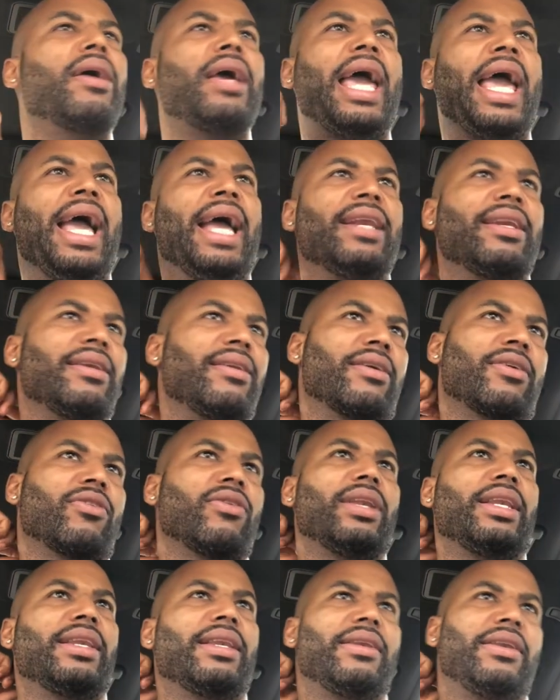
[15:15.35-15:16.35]
And
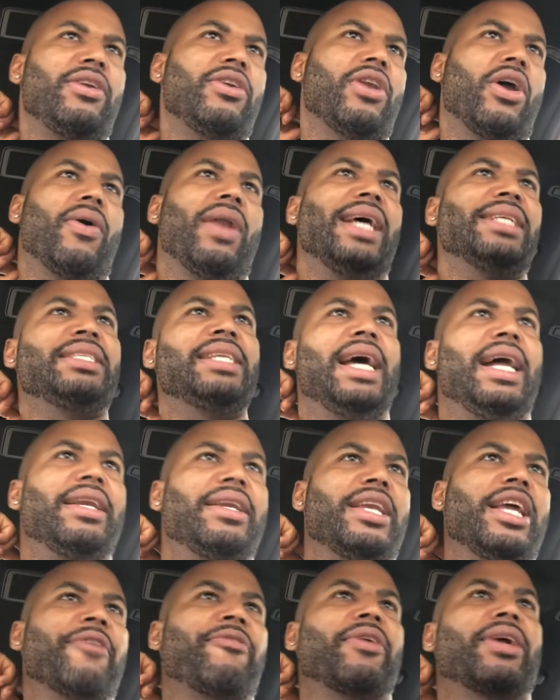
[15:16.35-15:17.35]
you know, that's
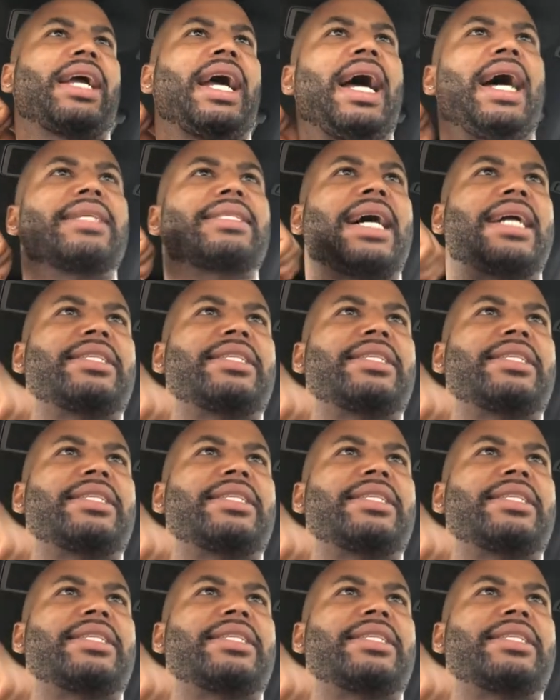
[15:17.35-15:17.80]
nothing different, guys.